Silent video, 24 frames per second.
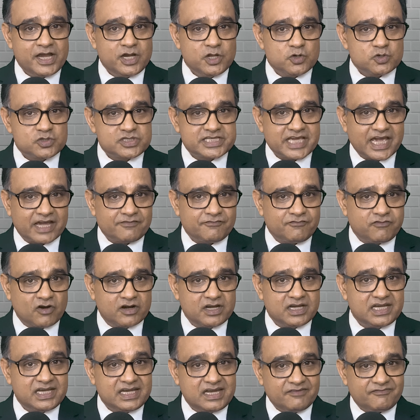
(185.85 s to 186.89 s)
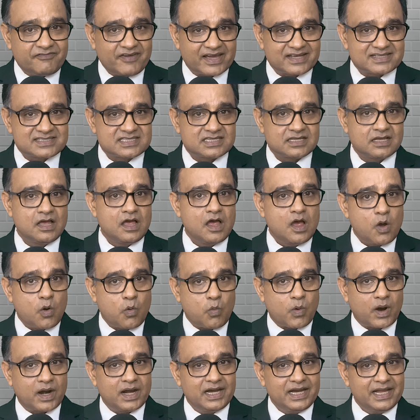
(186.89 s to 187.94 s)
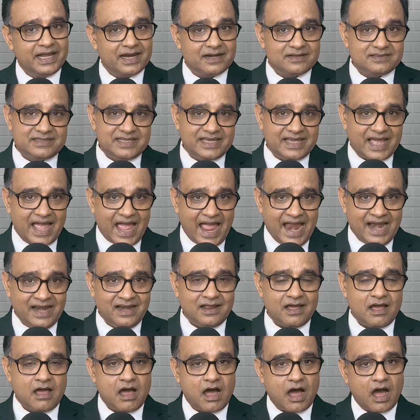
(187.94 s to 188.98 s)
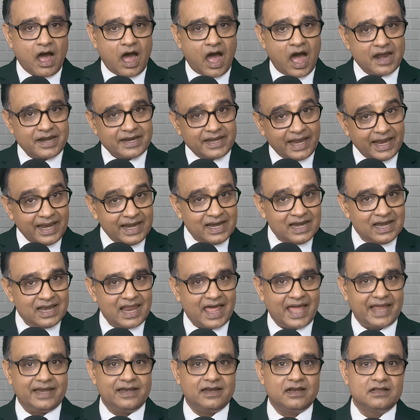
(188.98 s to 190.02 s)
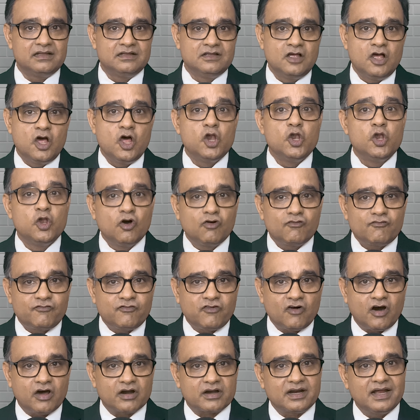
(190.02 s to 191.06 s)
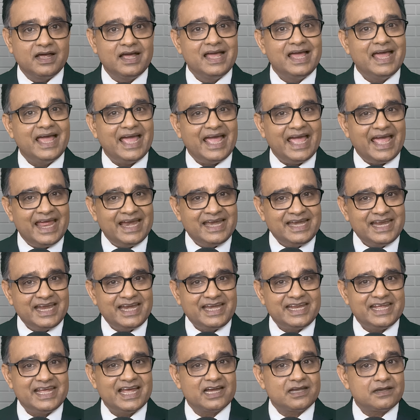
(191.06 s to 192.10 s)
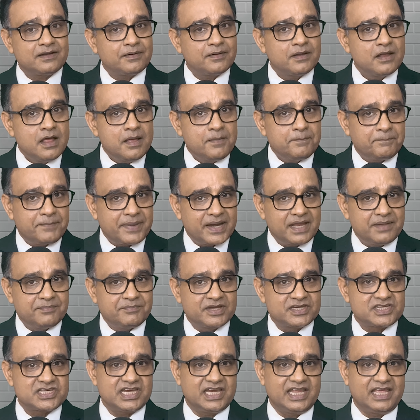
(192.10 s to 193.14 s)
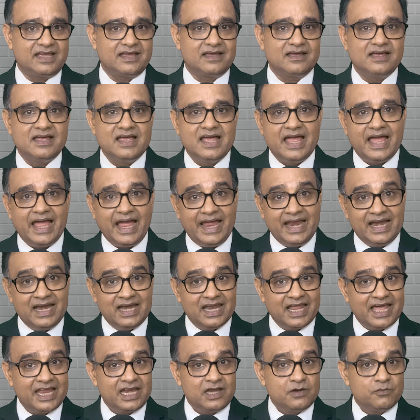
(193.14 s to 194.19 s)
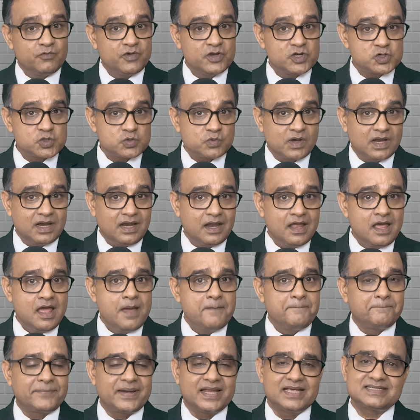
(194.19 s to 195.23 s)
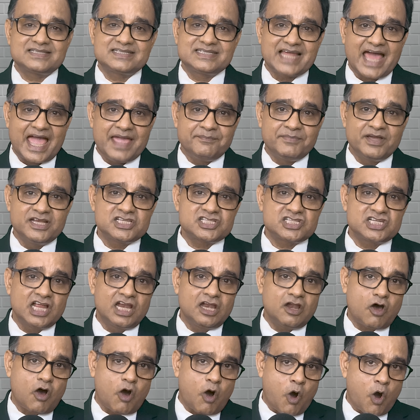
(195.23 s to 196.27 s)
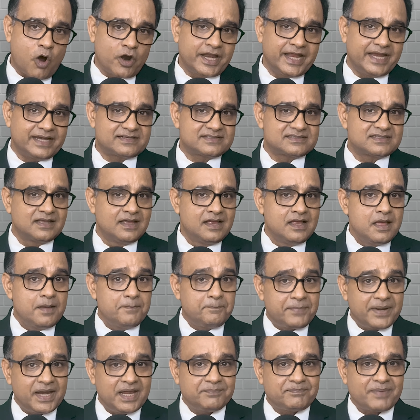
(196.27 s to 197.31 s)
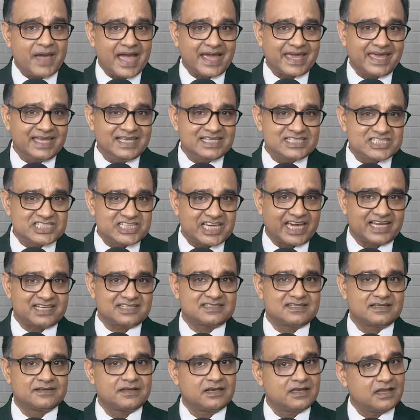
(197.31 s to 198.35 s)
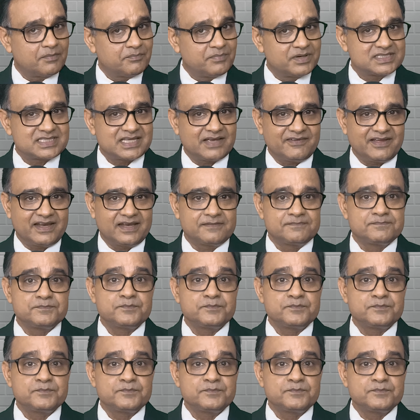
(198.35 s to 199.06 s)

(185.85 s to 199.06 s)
do you check for defects? Only at the end or inline? Look for NDT at pre-machining, inline visual plus dimensional audits, pre-packing checks. Number 7.